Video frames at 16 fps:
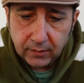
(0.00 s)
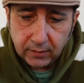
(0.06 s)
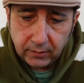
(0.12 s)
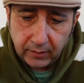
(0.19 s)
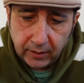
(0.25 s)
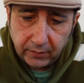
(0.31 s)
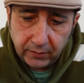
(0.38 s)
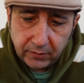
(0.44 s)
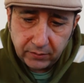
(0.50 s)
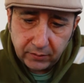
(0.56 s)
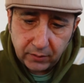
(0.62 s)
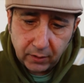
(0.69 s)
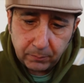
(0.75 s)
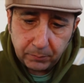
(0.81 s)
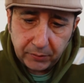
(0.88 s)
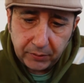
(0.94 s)
Now this
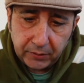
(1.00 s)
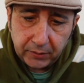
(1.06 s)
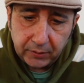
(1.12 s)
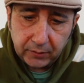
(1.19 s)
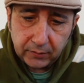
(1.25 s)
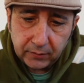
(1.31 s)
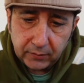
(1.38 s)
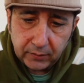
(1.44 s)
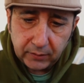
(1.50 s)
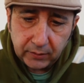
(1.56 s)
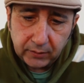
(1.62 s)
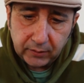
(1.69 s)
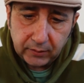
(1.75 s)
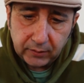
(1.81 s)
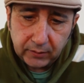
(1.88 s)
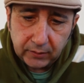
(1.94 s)
copy
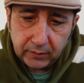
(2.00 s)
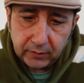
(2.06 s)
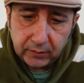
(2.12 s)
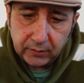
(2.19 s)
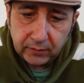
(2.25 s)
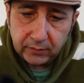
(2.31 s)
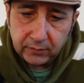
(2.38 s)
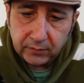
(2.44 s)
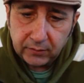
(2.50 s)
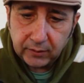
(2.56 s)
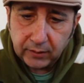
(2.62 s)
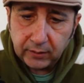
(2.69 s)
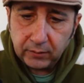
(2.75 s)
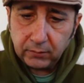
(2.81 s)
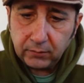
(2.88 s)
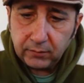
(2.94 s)
is a
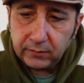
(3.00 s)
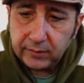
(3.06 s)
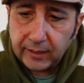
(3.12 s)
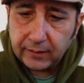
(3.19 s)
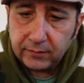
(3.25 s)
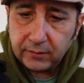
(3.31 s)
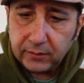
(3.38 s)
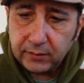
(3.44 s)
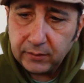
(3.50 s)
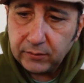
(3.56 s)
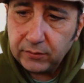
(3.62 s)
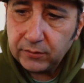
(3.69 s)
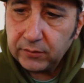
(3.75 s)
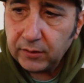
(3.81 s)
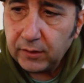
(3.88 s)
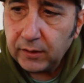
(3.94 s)
little tattered
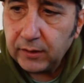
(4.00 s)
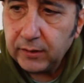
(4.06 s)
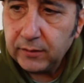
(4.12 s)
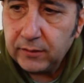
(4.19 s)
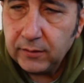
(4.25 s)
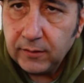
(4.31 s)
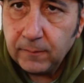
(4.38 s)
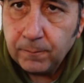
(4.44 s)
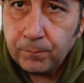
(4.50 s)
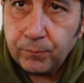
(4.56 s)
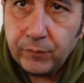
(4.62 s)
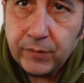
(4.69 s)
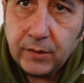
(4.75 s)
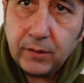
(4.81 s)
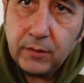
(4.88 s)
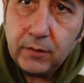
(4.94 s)
inside
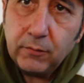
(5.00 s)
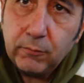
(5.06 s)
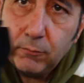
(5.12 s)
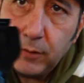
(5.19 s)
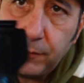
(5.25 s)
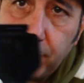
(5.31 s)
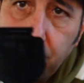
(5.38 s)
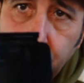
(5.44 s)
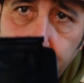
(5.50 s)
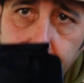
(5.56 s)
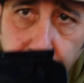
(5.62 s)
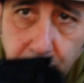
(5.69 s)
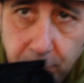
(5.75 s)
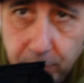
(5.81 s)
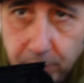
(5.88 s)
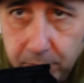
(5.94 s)
with the
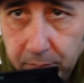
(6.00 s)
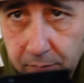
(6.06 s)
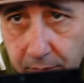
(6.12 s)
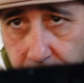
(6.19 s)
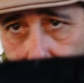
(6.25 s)
film.